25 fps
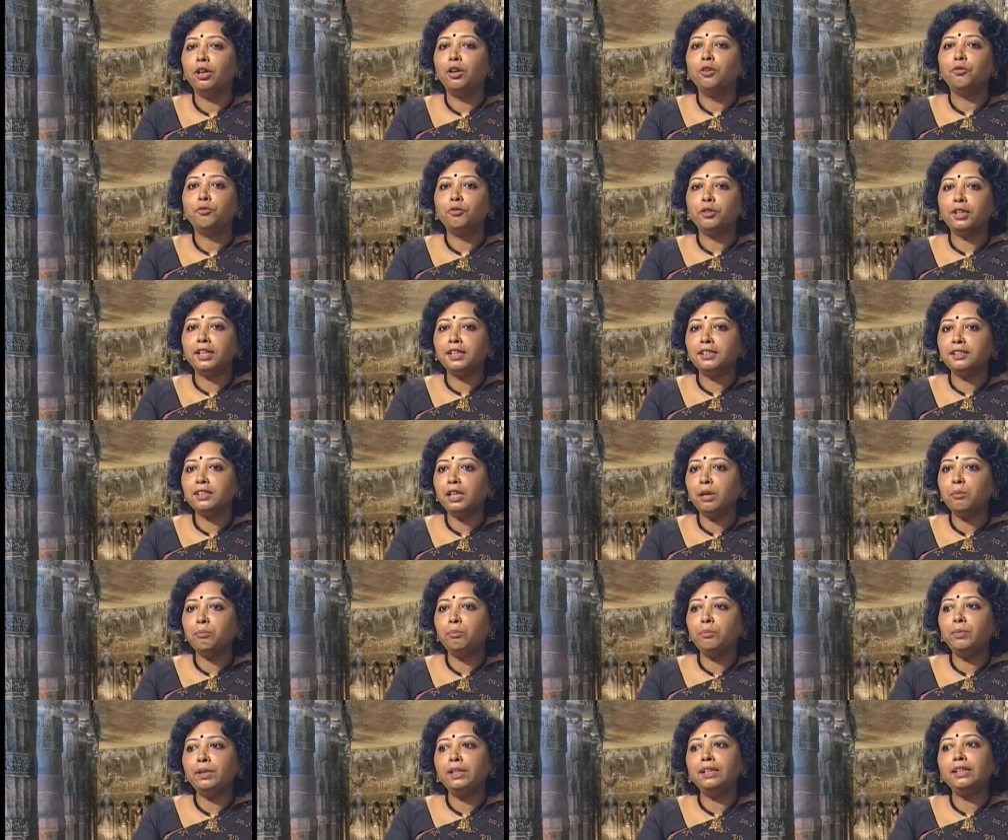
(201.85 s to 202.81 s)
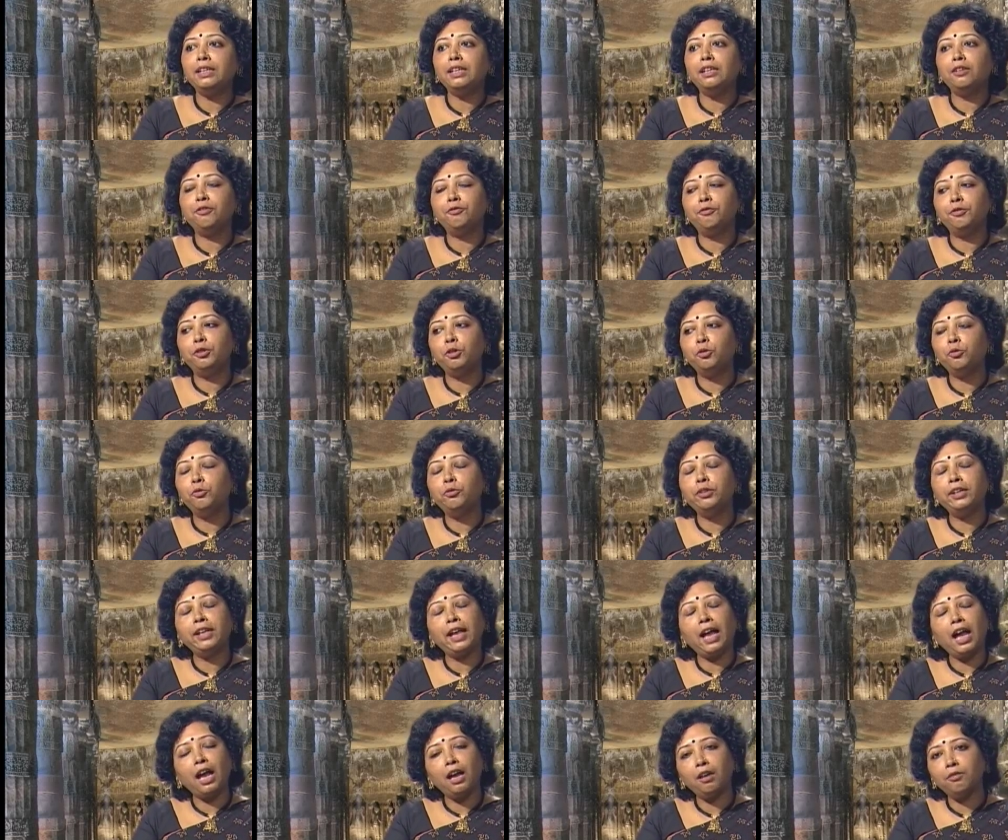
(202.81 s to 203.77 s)
For example, if you,
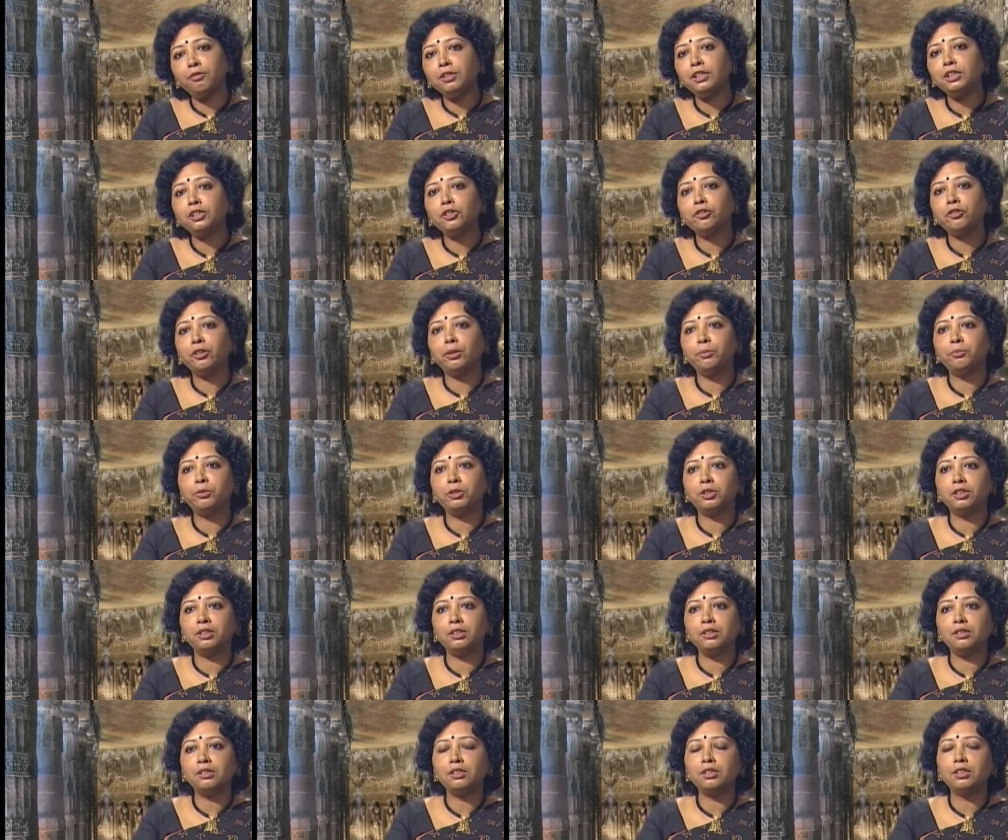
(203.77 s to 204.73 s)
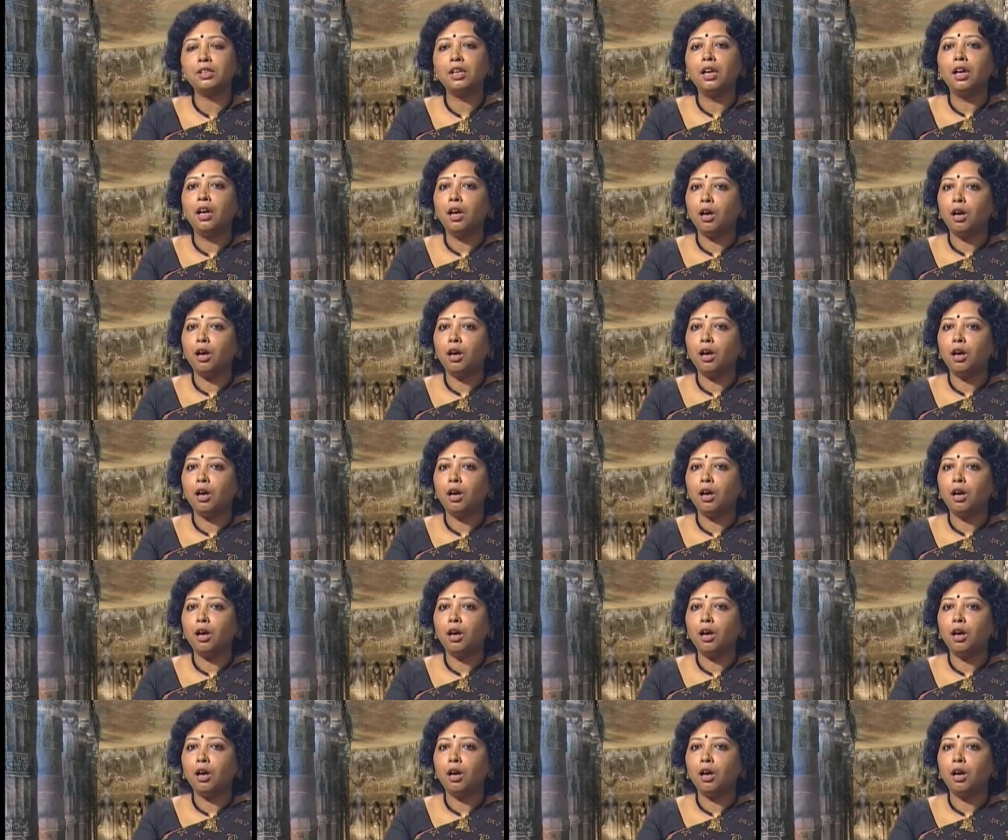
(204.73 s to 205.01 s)
we have inscriptions